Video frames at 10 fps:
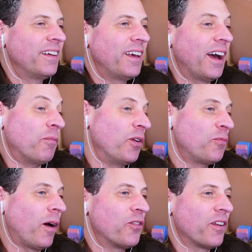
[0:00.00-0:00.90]
Yeah. We
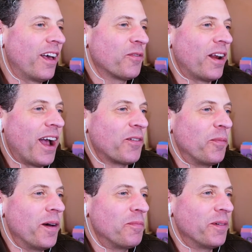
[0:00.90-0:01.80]
probably should ask what
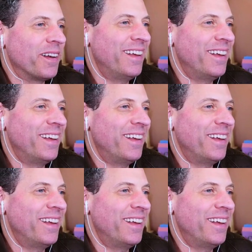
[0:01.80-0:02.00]
acting meant, but